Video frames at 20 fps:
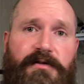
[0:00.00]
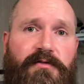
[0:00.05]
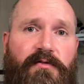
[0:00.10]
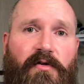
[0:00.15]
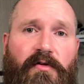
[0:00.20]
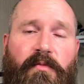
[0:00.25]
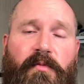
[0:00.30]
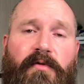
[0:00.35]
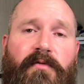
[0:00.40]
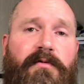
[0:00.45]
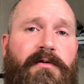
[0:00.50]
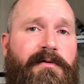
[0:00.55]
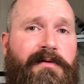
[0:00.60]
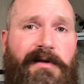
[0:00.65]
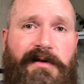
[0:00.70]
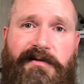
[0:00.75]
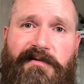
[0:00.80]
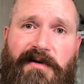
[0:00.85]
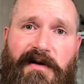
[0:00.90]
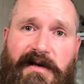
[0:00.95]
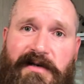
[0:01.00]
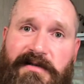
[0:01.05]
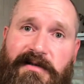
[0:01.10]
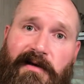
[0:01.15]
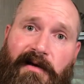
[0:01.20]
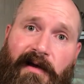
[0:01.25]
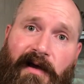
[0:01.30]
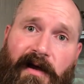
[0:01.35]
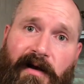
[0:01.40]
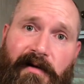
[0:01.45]
as normal, get
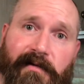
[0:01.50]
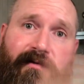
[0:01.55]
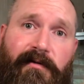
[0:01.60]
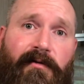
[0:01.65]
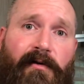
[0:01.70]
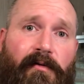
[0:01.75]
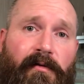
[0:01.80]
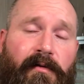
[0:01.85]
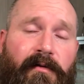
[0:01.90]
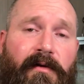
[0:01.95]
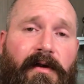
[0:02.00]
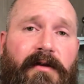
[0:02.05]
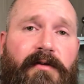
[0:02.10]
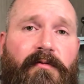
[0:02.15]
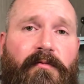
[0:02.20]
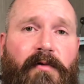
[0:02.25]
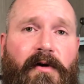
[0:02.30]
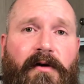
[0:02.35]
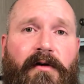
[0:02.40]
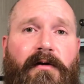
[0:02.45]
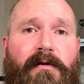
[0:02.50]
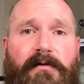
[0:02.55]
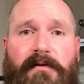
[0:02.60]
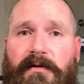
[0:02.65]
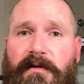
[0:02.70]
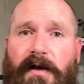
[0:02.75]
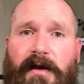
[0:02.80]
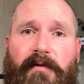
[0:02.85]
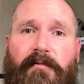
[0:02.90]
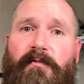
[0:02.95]
dressed, head out the door, get to work or
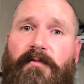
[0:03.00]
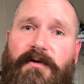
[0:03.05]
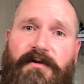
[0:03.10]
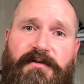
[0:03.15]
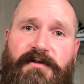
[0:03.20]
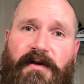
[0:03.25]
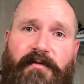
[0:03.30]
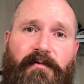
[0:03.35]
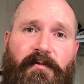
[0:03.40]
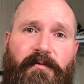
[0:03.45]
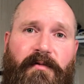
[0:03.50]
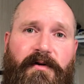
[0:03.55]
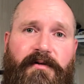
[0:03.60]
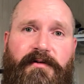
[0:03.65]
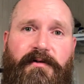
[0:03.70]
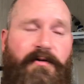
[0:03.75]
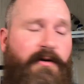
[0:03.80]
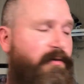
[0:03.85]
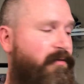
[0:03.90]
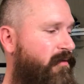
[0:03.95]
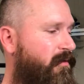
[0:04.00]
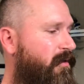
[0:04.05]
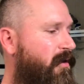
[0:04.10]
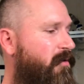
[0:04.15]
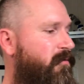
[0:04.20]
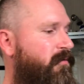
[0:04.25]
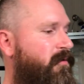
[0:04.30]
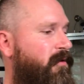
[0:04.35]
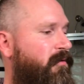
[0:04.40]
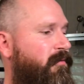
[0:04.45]
your day, whichever one you're going to
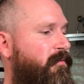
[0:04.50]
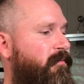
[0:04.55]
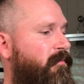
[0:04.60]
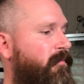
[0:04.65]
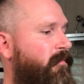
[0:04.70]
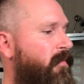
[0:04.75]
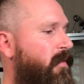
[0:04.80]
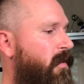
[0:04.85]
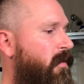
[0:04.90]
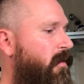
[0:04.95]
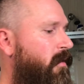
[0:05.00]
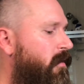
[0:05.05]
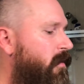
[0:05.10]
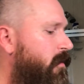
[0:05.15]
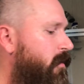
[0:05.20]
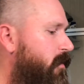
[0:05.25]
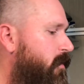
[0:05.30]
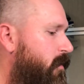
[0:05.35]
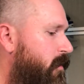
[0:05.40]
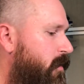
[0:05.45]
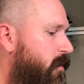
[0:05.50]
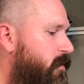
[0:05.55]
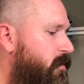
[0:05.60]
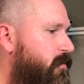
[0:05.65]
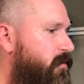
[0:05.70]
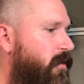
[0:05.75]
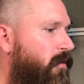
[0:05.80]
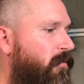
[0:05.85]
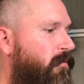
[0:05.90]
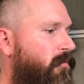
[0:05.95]
go to.
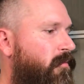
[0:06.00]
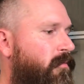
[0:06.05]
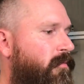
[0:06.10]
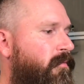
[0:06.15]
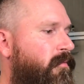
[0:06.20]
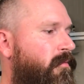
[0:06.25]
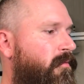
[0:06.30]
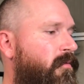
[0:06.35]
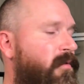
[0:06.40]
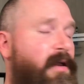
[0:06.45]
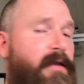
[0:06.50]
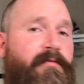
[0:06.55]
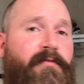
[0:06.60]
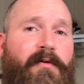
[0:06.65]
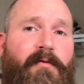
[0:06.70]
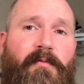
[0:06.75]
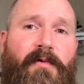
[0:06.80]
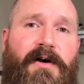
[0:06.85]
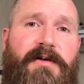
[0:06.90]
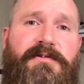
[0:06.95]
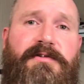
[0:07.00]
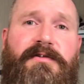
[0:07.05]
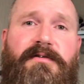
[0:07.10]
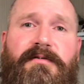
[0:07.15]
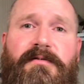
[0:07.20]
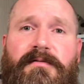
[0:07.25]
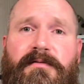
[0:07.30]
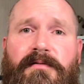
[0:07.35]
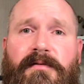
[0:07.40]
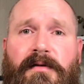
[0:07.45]
So, thanks for
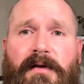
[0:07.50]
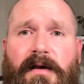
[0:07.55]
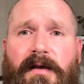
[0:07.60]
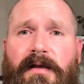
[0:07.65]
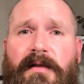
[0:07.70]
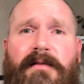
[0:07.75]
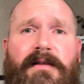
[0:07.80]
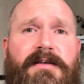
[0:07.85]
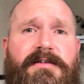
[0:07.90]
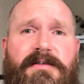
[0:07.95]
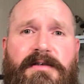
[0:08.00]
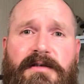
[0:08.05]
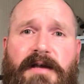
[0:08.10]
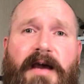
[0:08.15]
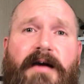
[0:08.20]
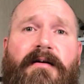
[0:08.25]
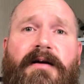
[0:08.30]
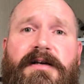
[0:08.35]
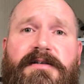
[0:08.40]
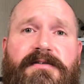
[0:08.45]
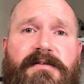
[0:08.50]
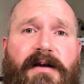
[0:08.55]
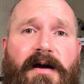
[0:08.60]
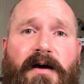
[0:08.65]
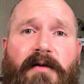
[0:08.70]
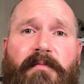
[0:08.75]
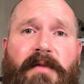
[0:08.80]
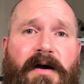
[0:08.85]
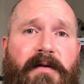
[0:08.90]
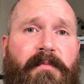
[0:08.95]
watching. This is how I
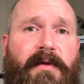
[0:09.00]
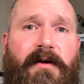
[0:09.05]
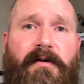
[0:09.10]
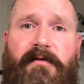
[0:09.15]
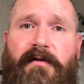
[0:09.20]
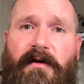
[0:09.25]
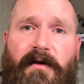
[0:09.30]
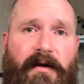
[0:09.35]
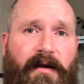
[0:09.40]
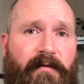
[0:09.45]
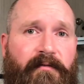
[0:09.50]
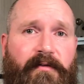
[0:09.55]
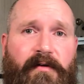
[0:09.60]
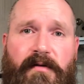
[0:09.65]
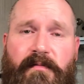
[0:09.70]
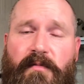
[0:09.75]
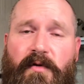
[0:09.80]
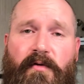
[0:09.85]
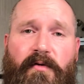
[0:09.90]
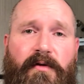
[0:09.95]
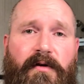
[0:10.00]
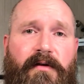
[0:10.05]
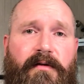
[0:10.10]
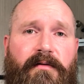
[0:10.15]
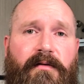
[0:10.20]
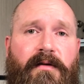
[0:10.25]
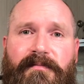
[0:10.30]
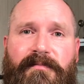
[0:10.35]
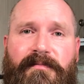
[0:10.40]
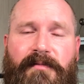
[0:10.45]
style my beard every
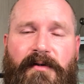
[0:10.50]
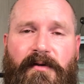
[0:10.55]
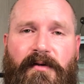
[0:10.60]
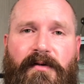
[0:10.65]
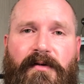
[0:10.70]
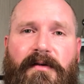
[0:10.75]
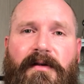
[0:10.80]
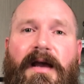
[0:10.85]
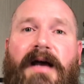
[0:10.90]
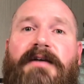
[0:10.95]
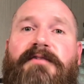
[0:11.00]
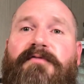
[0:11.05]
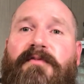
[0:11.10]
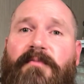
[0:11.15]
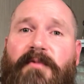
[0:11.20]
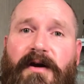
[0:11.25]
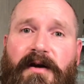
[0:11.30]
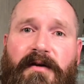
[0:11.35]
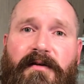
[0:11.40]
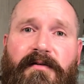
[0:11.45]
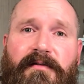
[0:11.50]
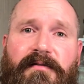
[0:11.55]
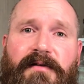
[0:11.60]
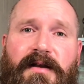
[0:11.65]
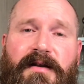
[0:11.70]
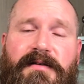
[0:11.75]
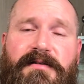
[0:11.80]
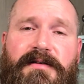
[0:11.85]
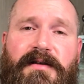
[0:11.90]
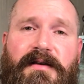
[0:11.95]
morning. Guys from right here in
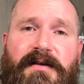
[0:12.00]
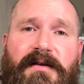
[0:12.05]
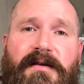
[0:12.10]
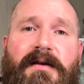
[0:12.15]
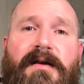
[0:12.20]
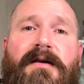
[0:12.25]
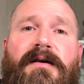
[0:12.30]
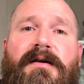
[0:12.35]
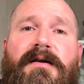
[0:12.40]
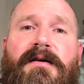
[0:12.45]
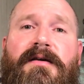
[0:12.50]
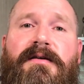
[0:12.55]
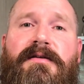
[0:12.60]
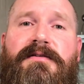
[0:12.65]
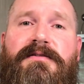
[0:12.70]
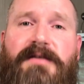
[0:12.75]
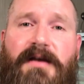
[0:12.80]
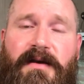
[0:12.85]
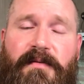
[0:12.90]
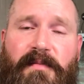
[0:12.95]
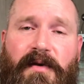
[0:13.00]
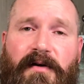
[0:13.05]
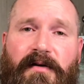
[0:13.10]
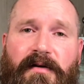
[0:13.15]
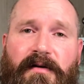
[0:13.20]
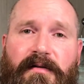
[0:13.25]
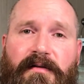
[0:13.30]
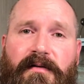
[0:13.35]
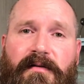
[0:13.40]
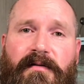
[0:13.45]
Tennessee, stay
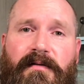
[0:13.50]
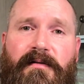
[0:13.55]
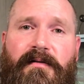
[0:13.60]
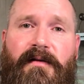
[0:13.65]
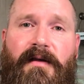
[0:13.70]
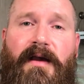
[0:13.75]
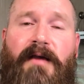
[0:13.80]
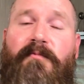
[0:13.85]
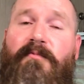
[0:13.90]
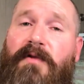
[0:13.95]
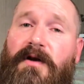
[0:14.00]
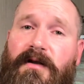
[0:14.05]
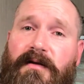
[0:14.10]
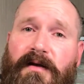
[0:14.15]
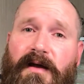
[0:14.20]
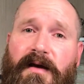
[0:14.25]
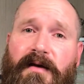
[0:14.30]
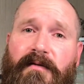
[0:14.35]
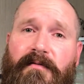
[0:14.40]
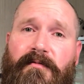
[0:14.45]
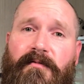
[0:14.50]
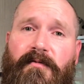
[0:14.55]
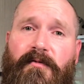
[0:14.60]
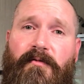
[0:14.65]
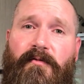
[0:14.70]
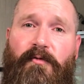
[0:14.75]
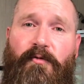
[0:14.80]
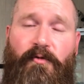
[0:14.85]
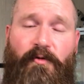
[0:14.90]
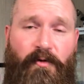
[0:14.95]
bearded, and when in doubt,
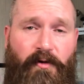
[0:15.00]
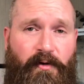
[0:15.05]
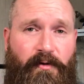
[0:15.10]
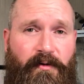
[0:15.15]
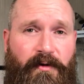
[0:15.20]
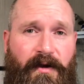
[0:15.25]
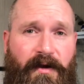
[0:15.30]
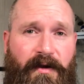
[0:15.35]
grow it